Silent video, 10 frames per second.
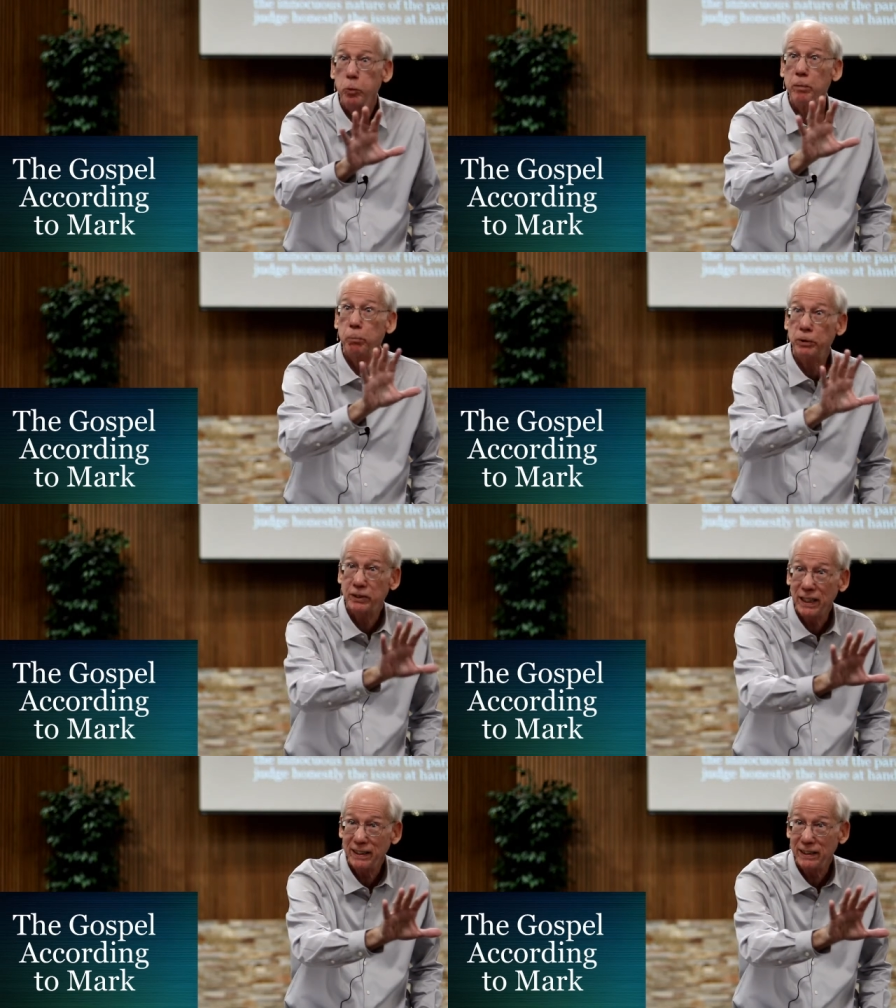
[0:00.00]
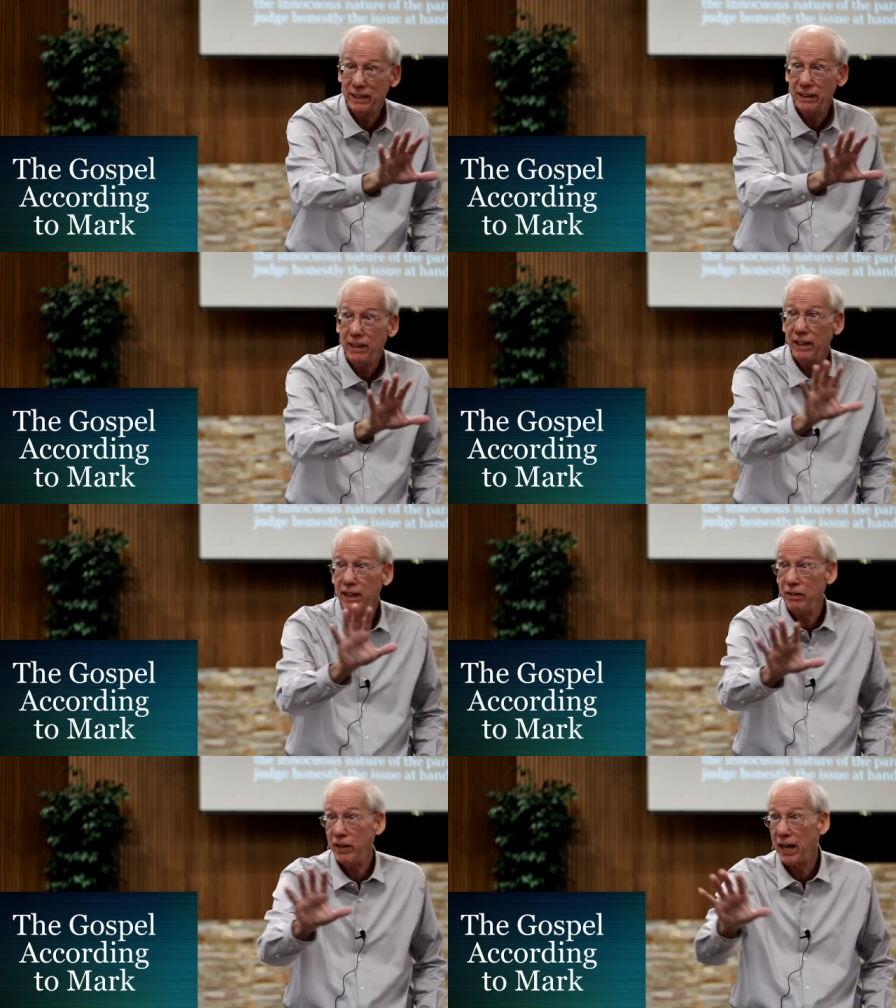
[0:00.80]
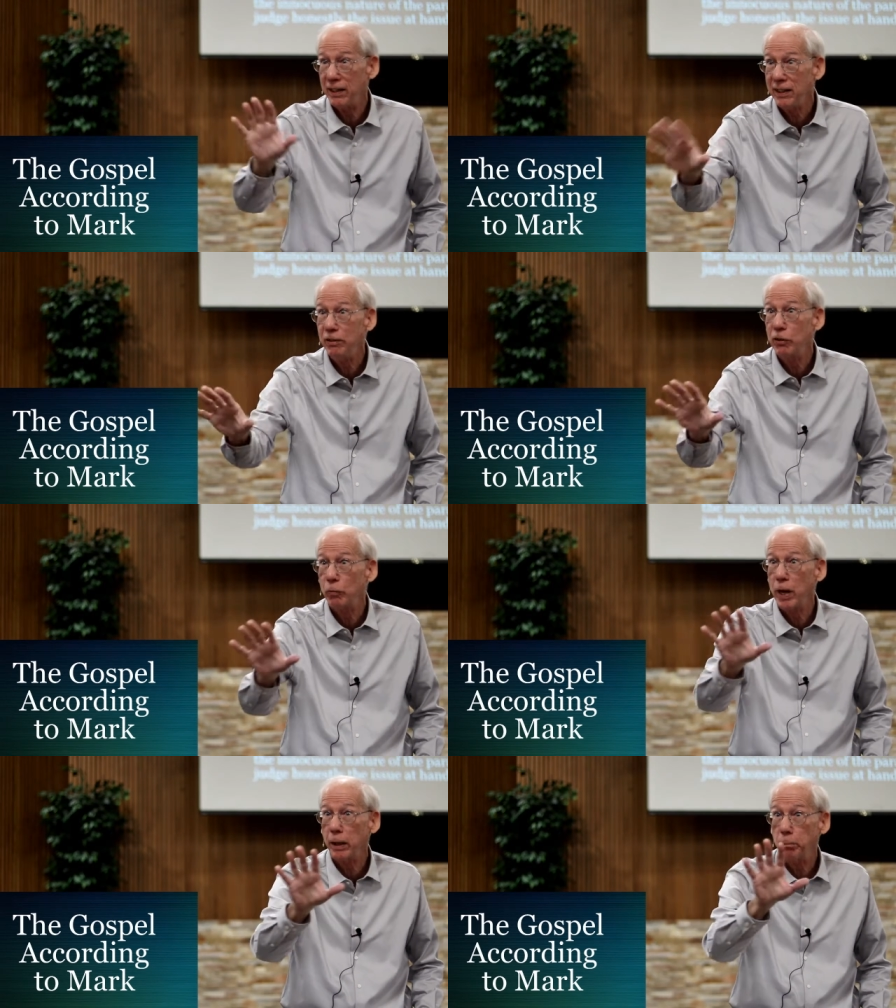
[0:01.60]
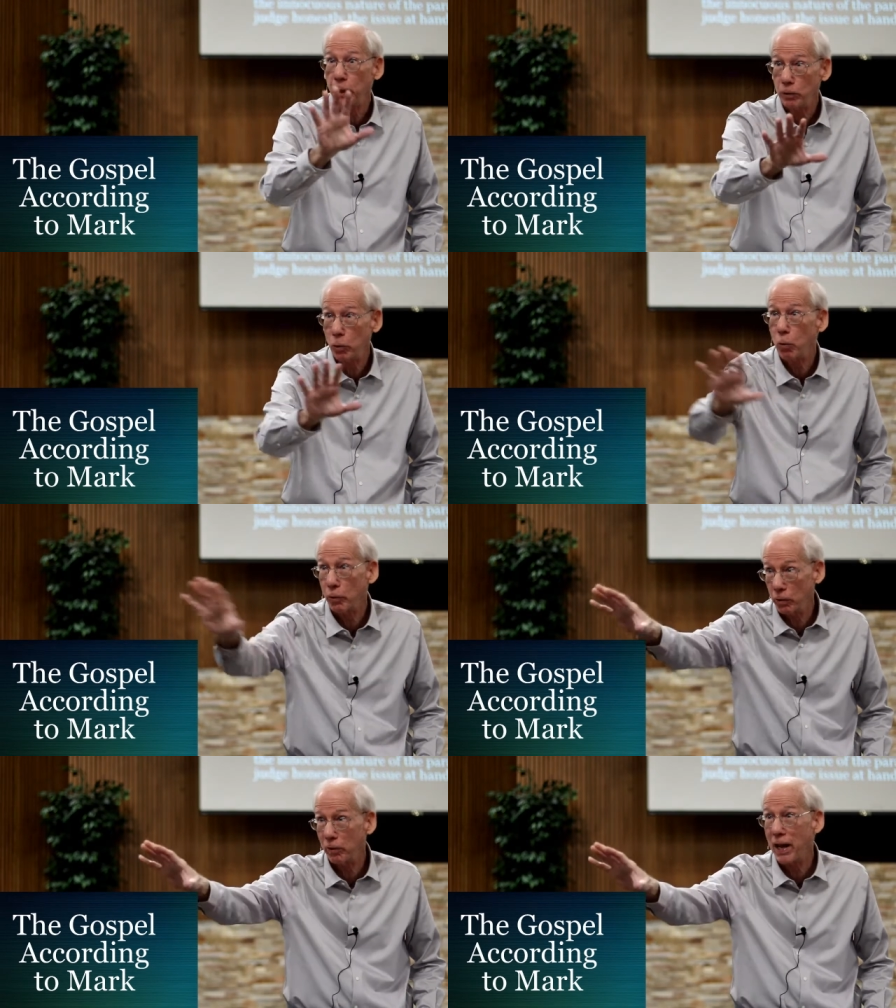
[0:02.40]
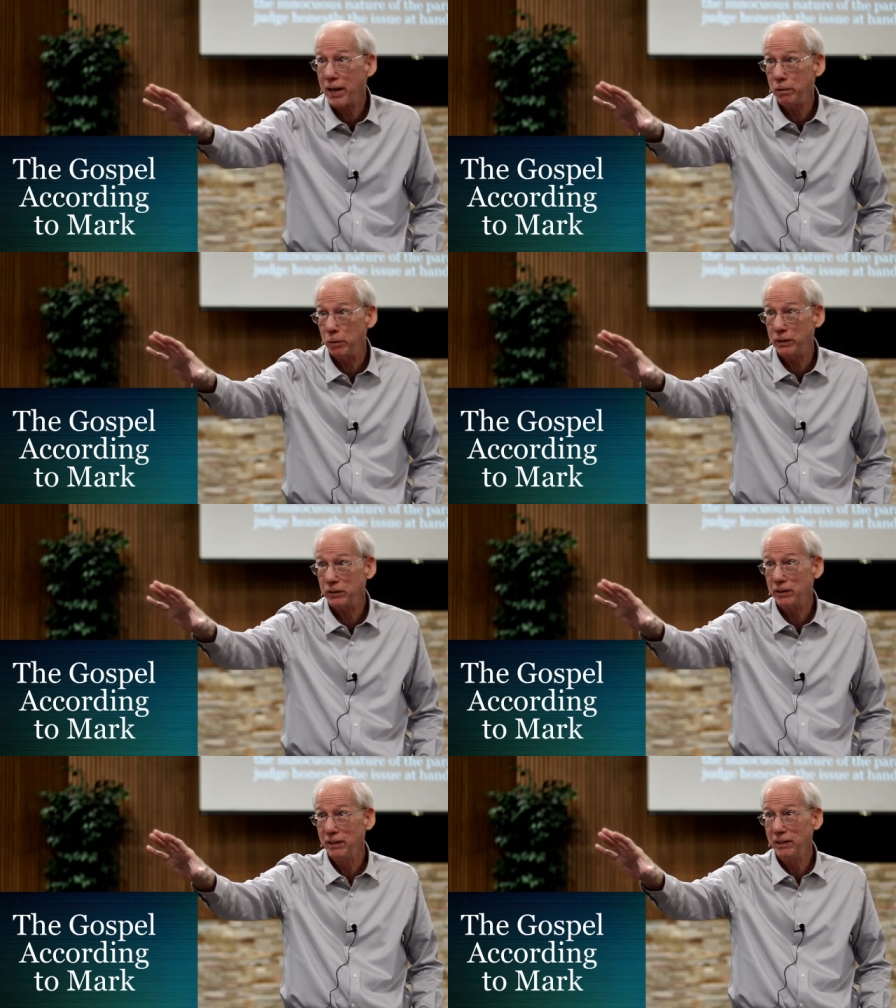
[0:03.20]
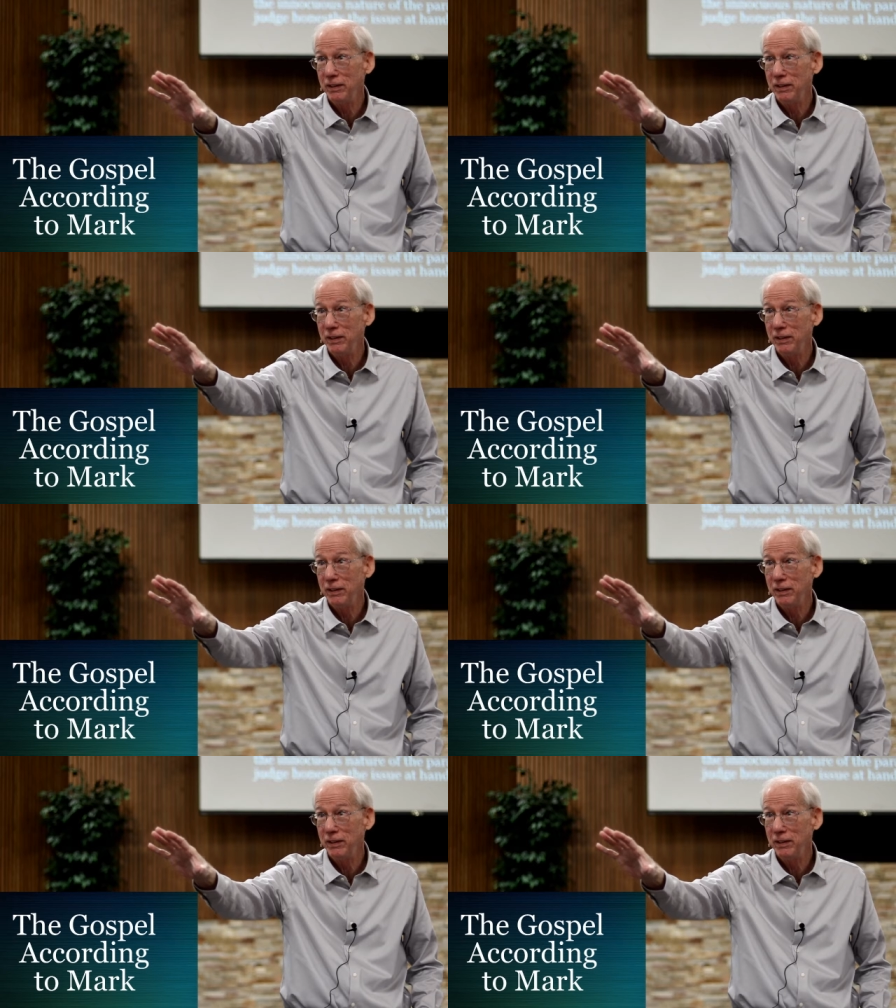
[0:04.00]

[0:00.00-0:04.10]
when presented in that indirect pictorial language.